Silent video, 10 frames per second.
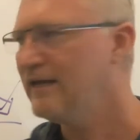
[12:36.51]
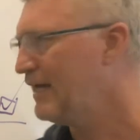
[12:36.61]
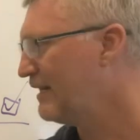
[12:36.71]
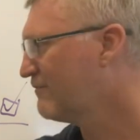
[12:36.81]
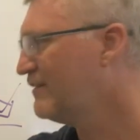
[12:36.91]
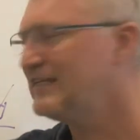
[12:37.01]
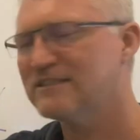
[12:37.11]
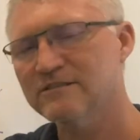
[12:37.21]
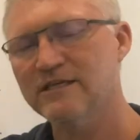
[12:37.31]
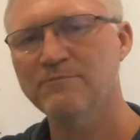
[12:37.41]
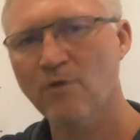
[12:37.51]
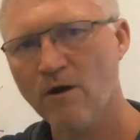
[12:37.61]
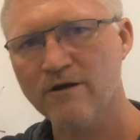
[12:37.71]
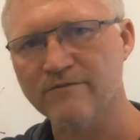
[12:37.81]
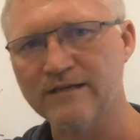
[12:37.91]
and if this is a
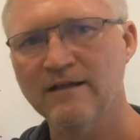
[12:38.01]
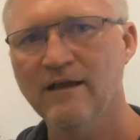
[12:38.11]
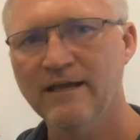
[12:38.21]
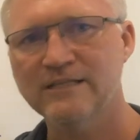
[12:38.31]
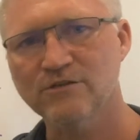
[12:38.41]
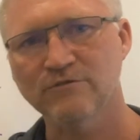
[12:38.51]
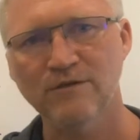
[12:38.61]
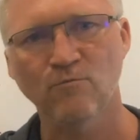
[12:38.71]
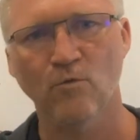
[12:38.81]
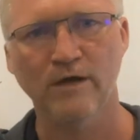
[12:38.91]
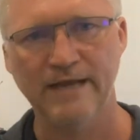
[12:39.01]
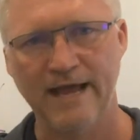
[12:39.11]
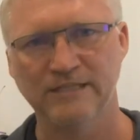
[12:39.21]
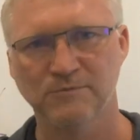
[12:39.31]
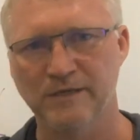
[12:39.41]
part of it, it's only one
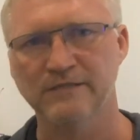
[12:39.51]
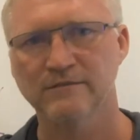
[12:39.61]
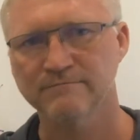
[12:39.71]
aspect.